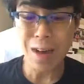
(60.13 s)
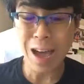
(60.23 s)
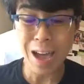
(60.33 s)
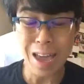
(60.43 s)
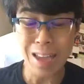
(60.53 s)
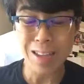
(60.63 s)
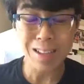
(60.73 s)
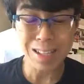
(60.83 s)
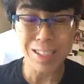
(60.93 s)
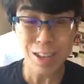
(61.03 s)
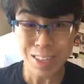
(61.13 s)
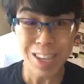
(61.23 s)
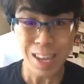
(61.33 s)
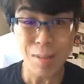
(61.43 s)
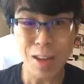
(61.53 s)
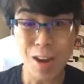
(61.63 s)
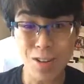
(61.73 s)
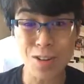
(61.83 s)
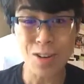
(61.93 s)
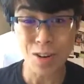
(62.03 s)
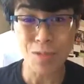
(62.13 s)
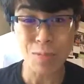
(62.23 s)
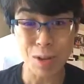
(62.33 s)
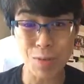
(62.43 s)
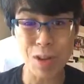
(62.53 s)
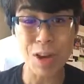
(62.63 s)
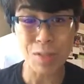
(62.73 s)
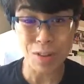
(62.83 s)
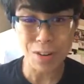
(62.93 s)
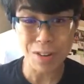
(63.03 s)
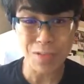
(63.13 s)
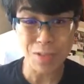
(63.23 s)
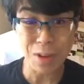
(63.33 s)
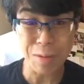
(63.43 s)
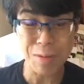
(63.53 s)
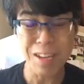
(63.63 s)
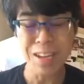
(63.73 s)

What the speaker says: I it's getting harder and harder for me to recover from